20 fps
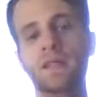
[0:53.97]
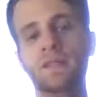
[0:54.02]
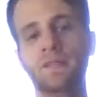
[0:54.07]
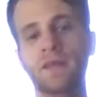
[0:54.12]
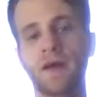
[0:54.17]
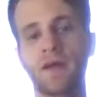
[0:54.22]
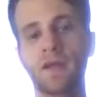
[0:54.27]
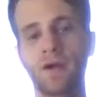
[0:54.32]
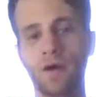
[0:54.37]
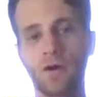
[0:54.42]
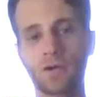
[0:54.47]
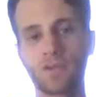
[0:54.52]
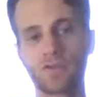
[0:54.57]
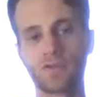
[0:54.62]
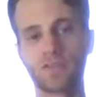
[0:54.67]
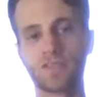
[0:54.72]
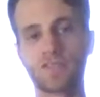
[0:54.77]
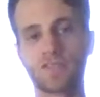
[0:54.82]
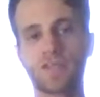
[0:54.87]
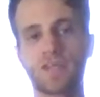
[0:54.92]
that are
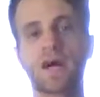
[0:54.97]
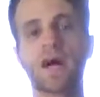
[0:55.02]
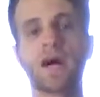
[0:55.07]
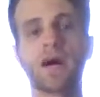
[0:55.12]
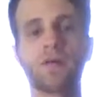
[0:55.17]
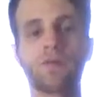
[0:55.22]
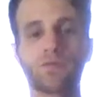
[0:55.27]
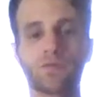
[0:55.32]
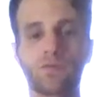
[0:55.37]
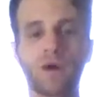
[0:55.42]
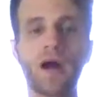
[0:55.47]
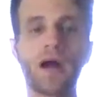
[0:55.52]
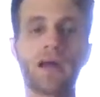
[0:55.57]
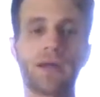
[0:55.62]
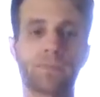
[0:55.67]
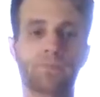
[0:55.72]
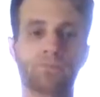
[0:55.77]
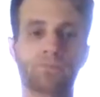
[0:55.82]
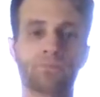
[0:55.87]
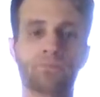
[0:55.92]
just not right.